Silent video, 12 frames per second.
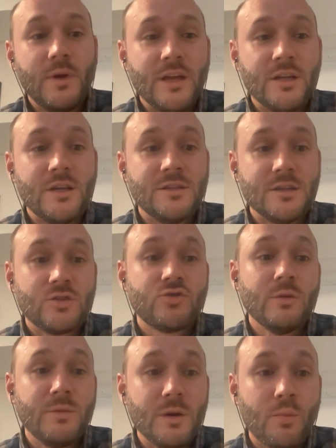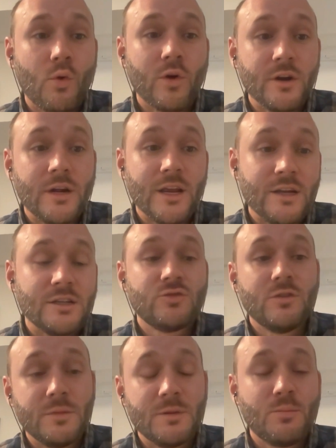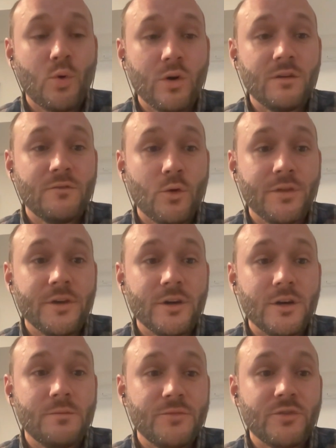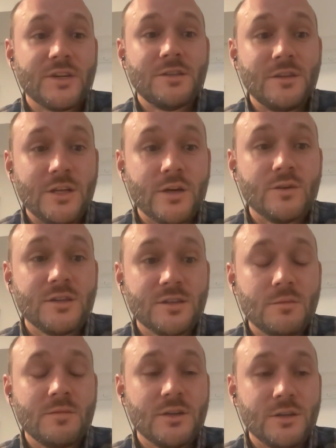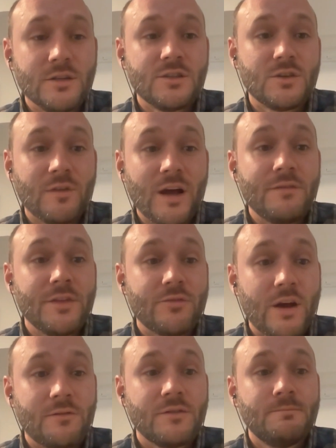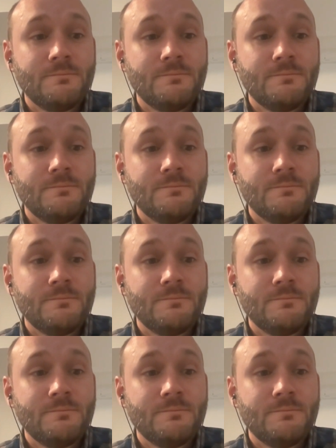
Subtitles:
is extremely important, and extremely important for the rest of the ecosystem to survive and thrive.